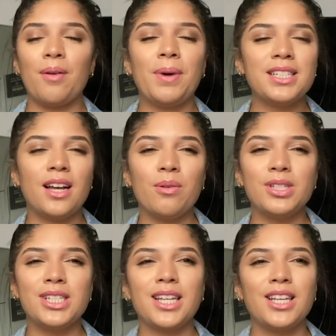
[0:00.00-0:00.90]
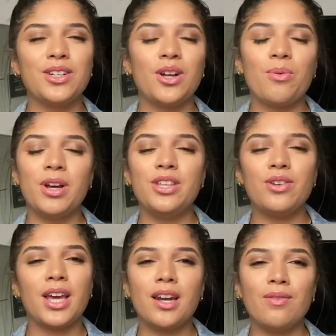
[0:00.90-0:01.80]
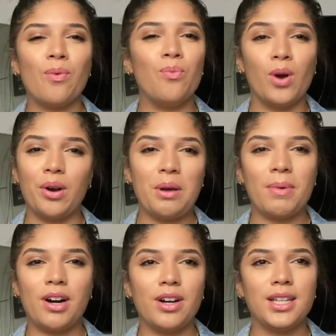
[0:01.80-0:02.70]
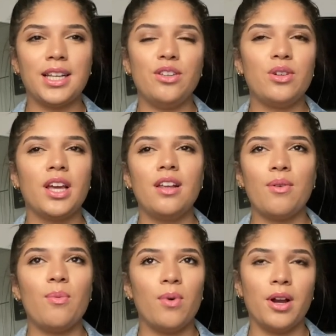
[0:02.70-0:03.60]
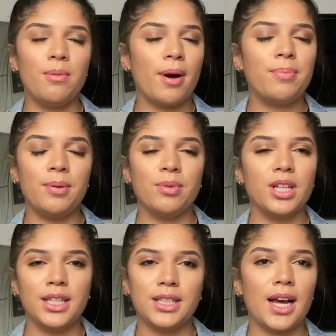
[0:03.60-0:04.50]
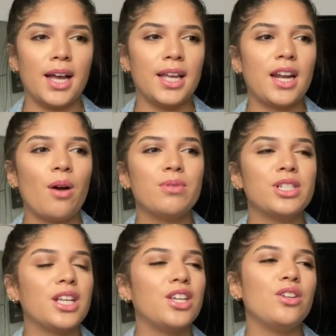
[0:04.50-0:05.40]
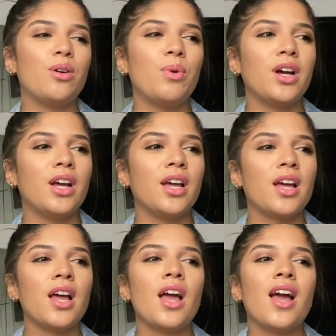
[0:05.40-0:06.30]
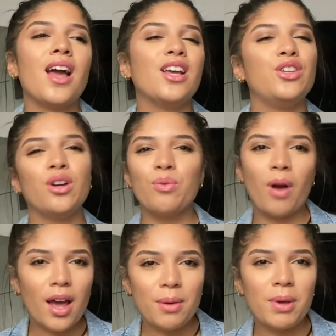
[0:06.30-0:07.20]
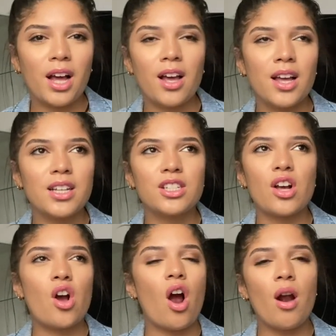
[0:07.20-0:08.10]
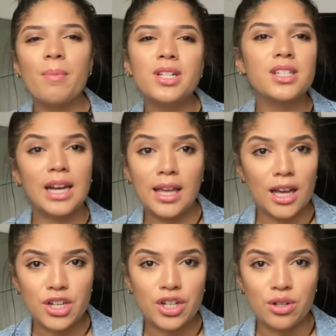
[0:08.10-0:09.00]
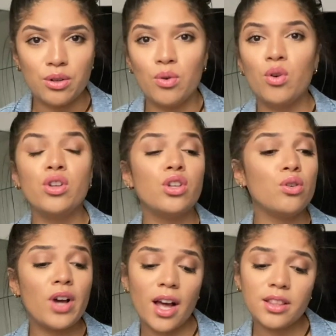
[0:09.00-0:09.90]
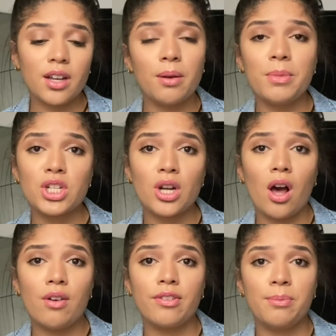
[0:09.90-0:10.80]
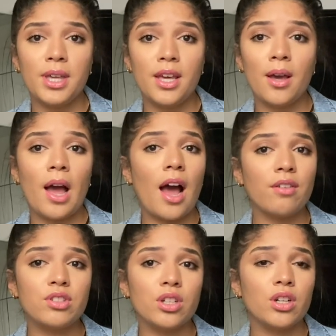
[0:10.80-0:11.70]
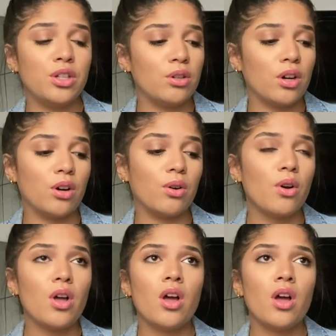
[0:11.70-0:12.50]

my dad was just like, you know what? You can't even worry about it. Like, you can't even worry about people like that. And I was just like, you know what? You're right, because karma's gonna get you. You got the commission off of me after, you know,